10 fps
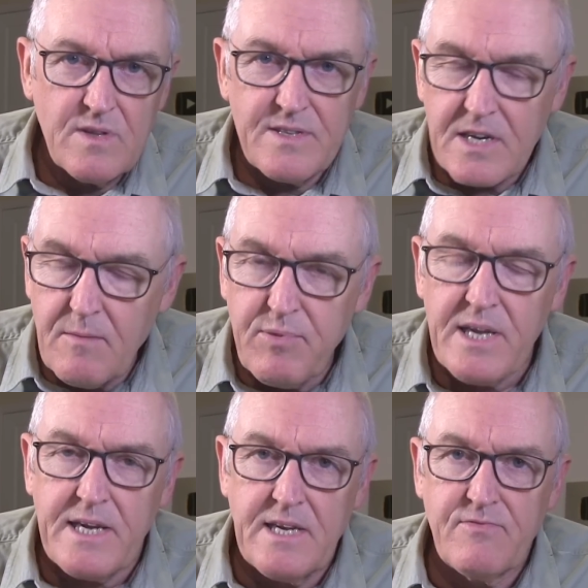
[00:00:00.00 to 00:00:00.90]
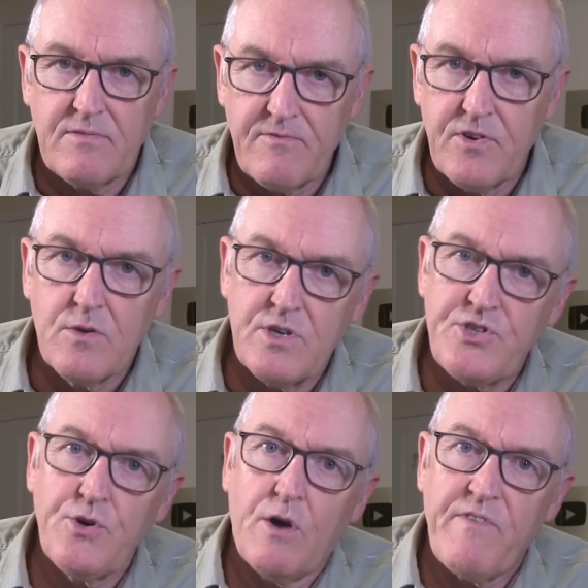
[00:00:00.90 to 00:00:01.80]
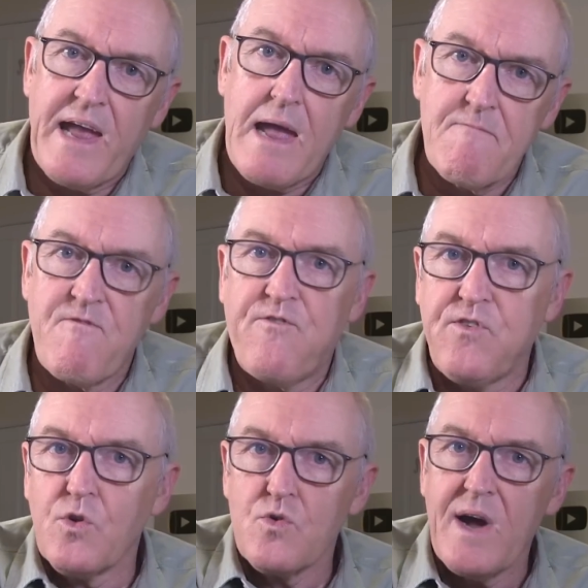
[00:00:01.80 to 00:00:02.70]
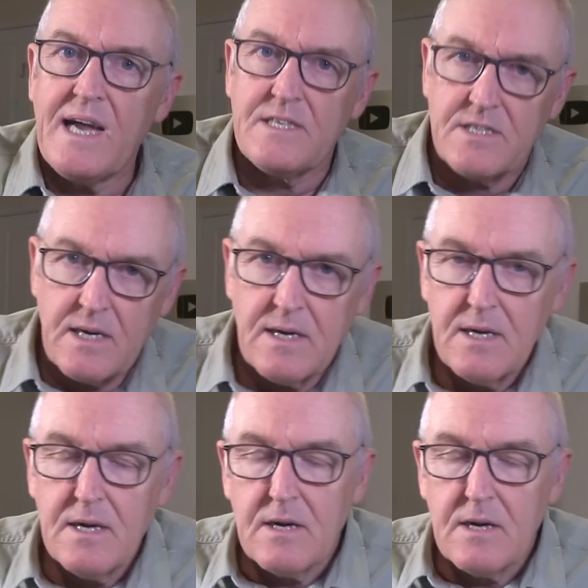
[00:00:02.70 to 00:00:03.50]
They're completely different. Flu is short for influenza.